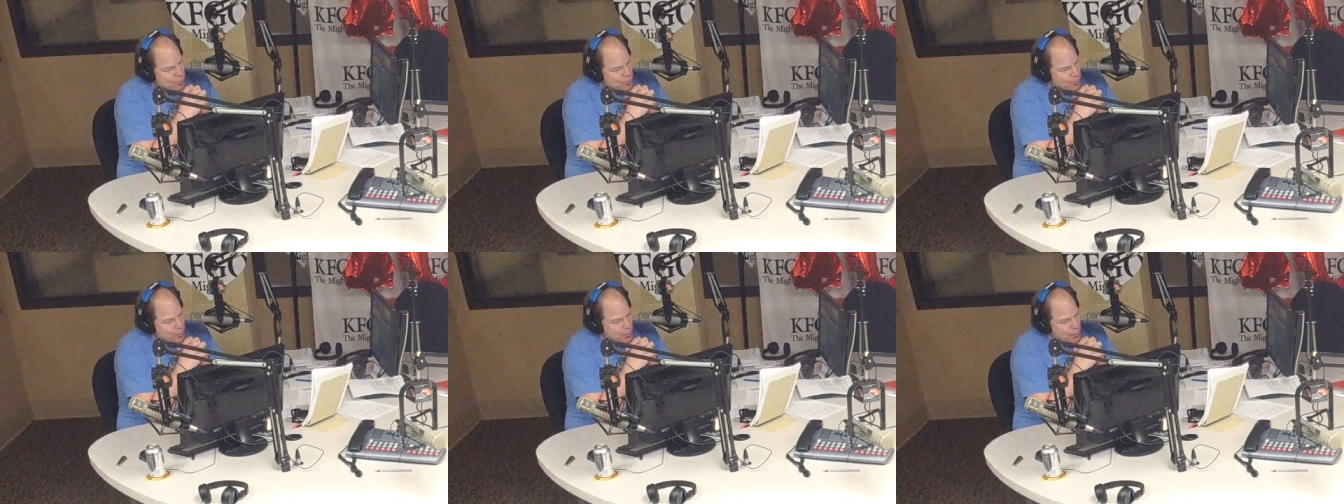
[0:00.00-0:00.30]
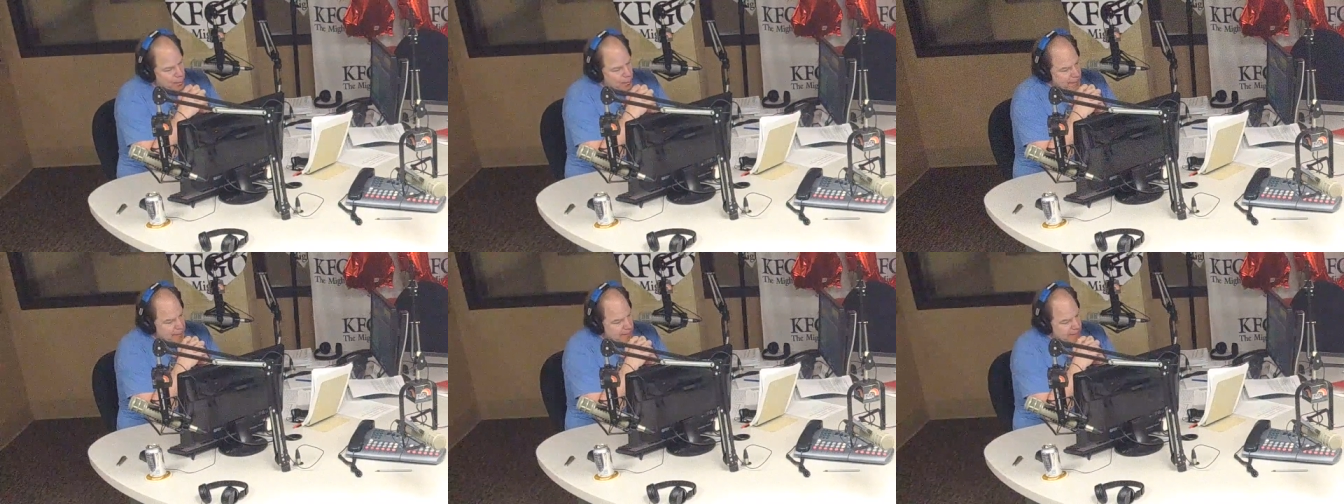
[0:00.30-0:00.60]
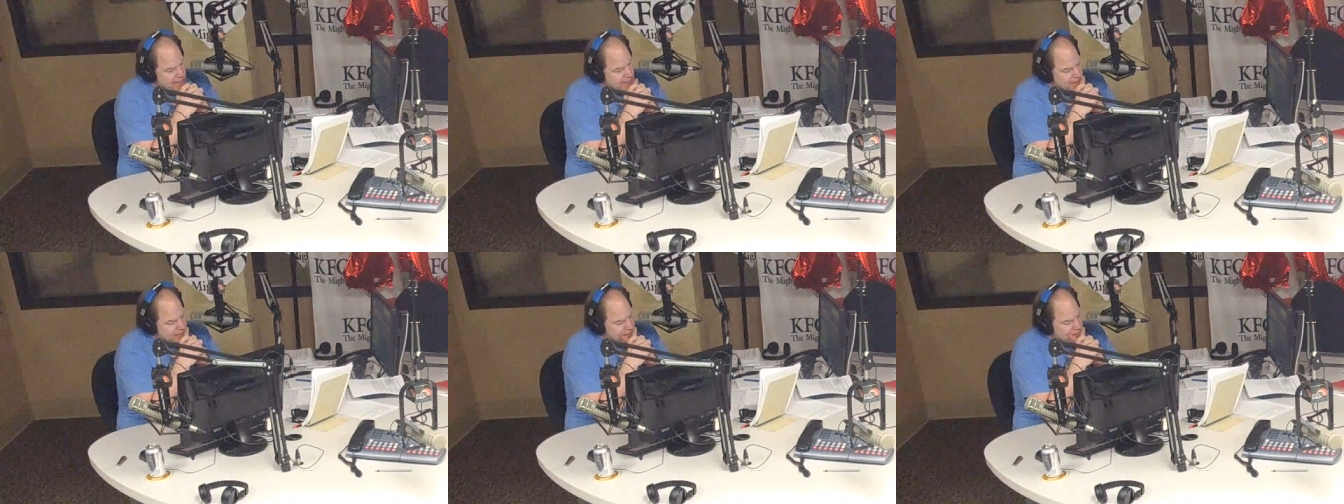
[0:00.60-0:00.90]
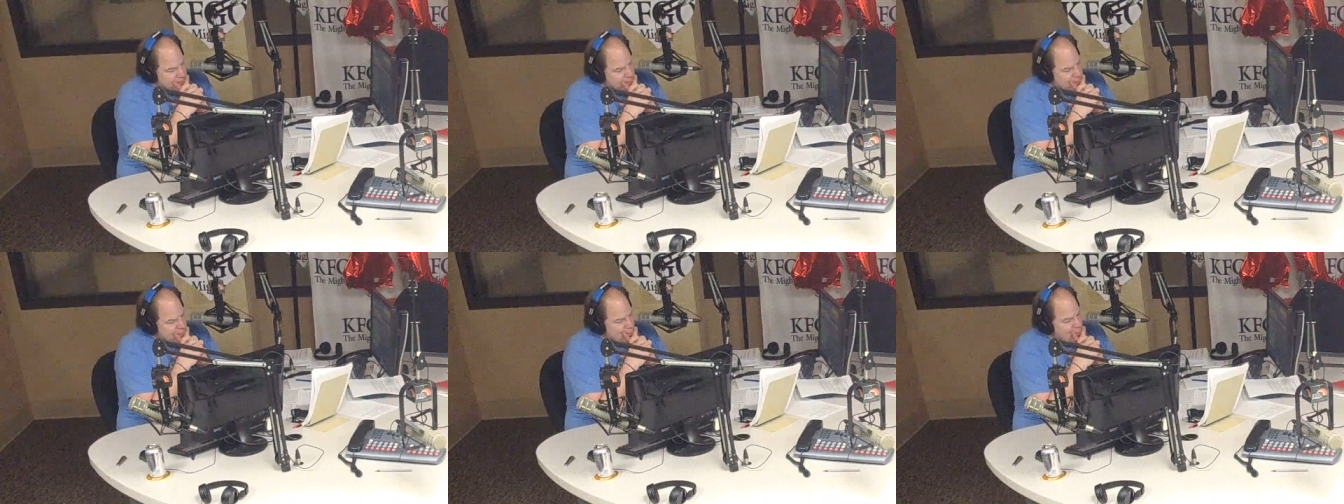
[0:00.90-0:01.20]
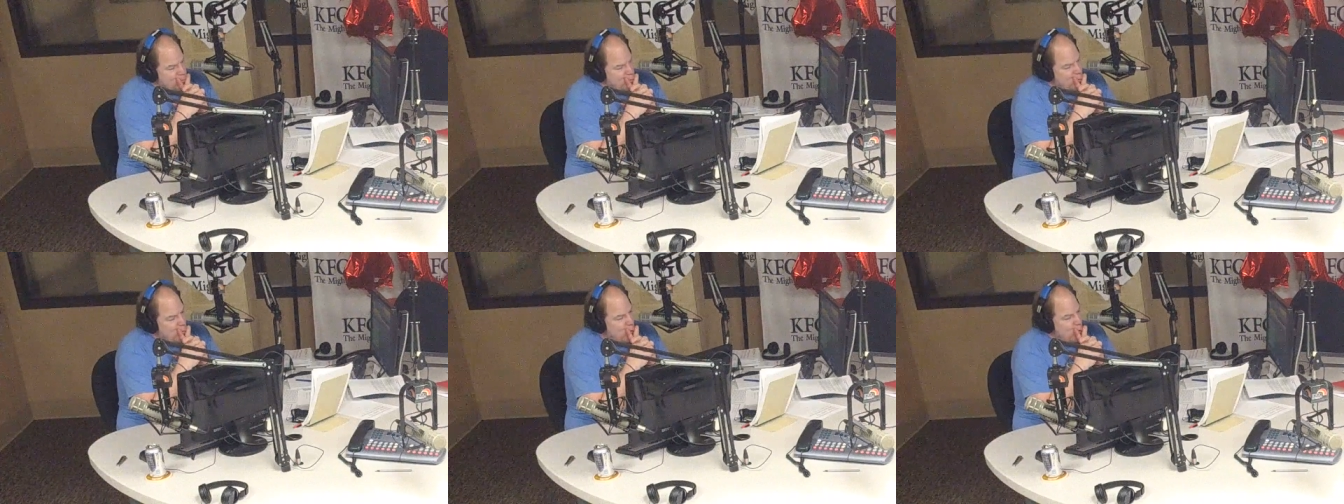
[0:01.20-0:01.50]
I and quite frankly, you
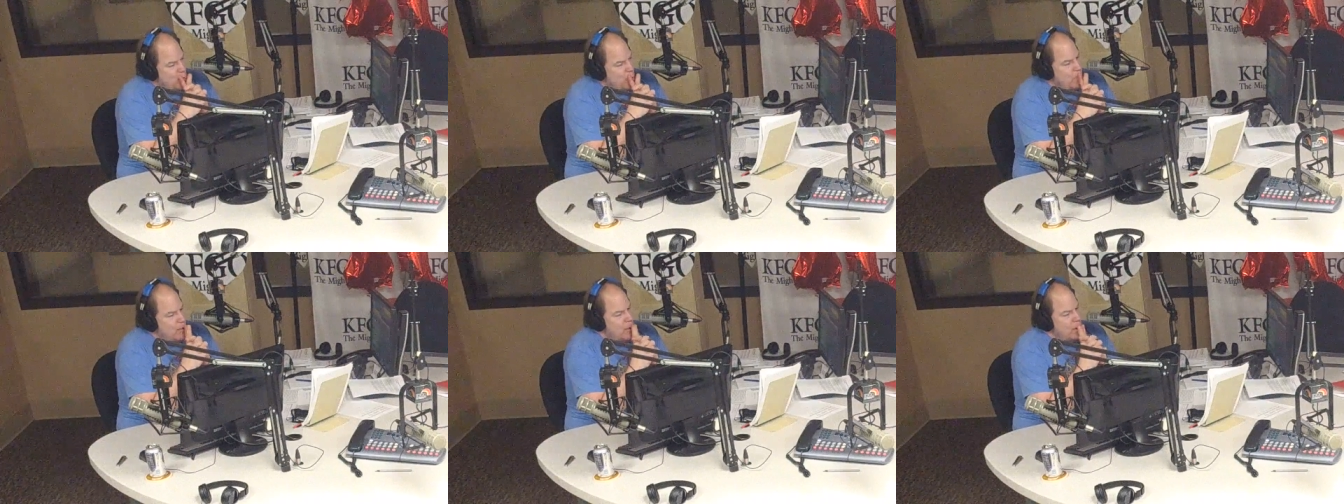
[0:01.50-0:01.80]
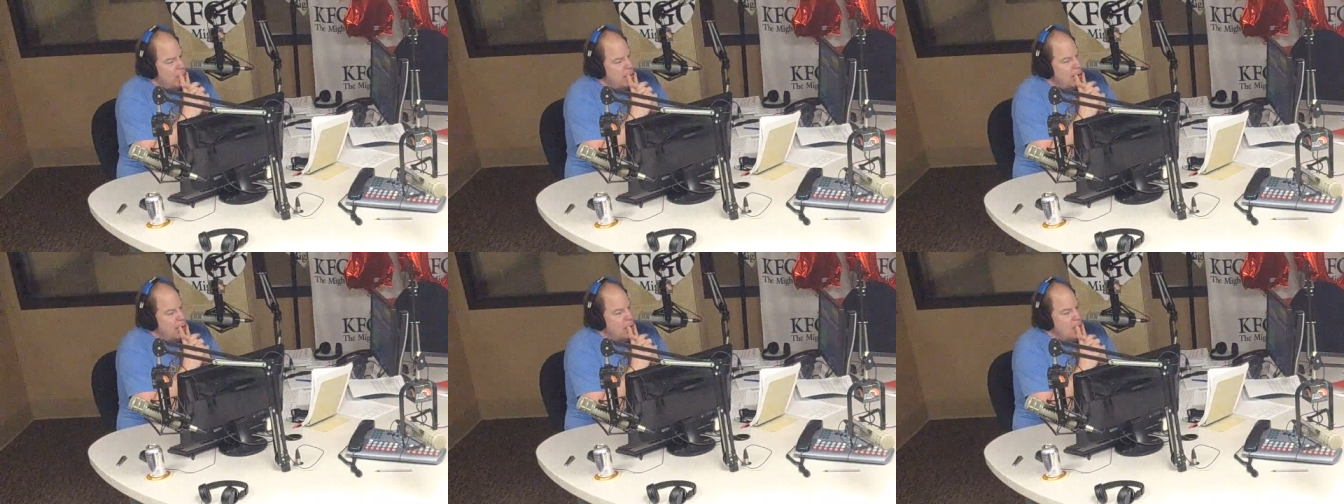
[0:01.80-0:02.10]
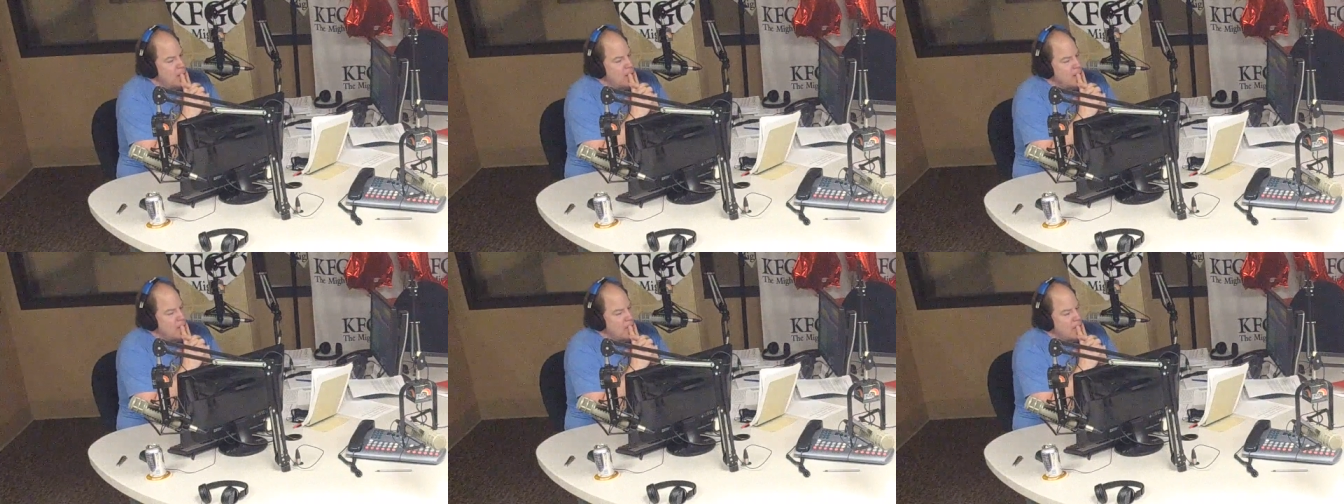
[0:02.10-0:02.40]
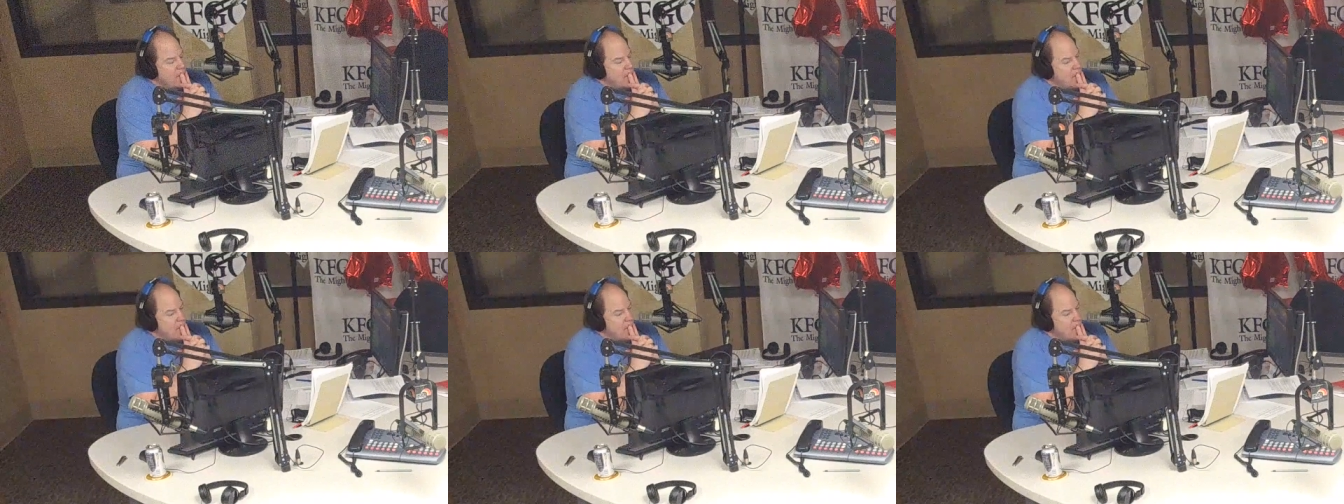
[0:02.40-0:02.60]
know, I I actually just talked with